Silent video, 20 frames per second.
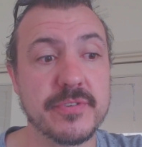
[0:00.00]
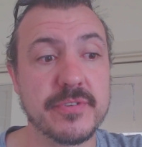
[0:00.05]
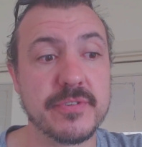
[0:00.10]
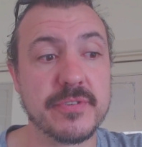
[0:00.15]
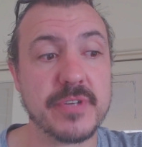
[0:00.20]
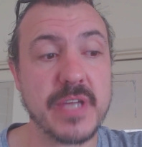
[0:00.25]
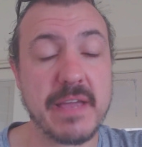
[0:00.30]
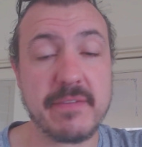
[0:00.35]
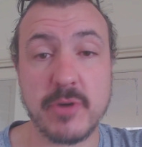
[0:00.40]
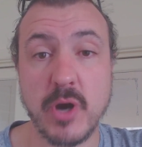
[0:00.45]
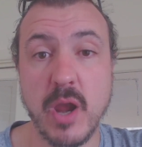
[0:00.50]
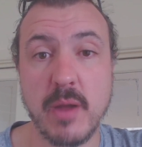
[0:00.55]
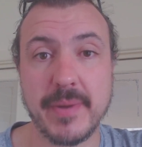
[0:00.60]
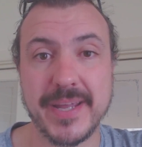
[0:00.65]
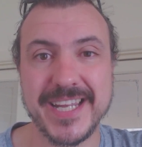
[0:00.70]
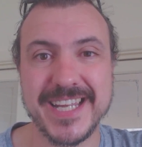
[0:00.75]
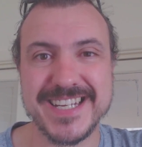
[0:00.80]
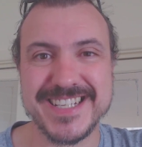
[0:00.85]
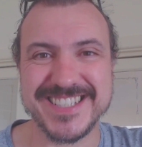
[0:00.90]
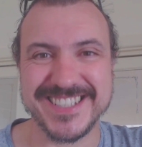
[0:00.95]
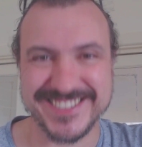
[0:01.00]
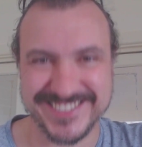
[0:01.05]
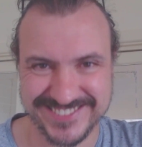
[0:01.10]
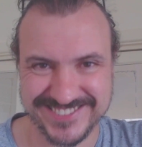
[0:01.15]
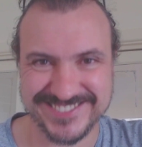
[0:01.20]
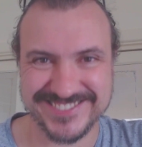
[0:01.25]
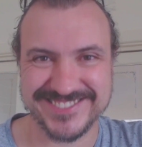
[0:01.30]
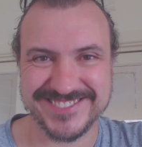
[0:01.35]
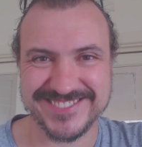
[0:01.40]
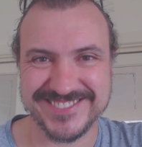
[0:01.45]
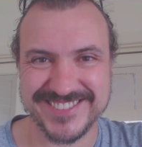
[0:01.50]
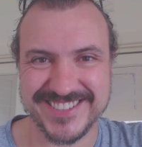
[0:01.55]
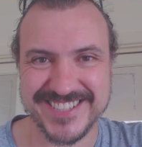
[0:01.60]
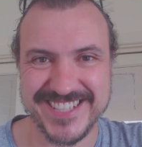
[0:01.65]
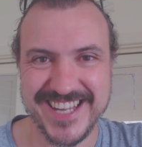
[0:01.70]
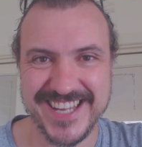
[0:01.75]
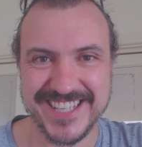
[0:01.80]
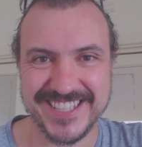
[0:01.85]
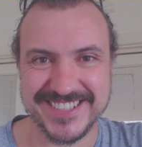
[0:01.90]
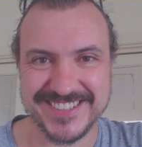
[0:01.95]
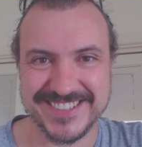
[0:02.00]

have a great weekend. See ya.